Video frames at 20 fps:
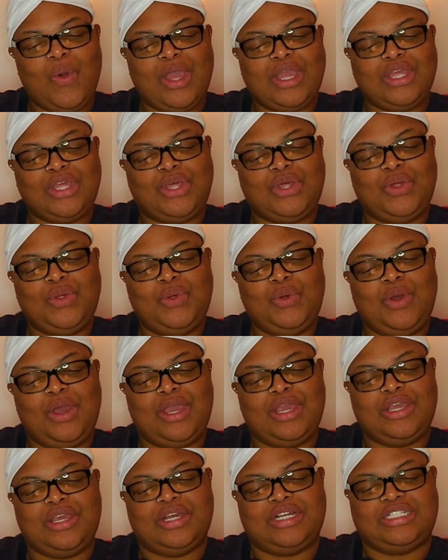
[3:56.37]
when you
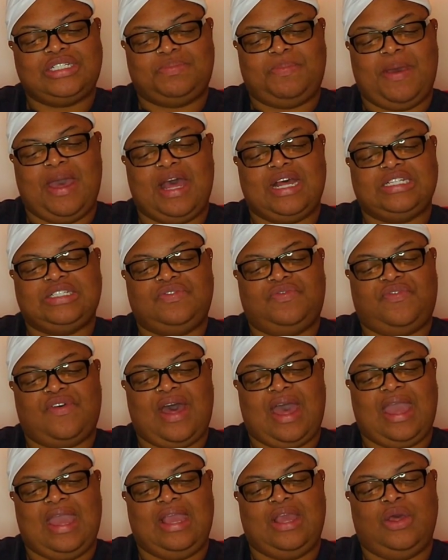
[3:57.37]
and your spouse
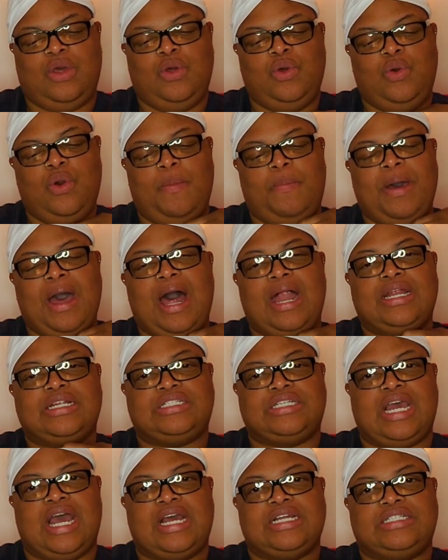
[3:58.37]
fight, who
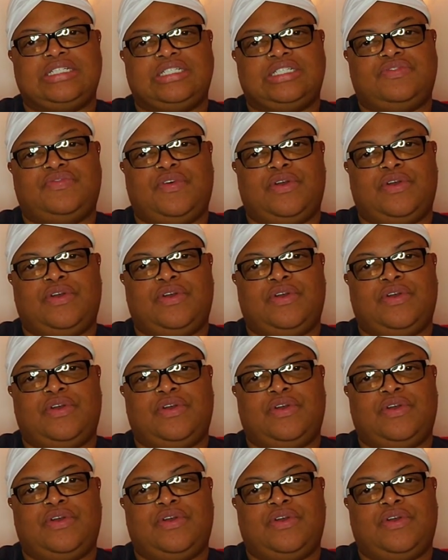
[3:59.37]
apologizes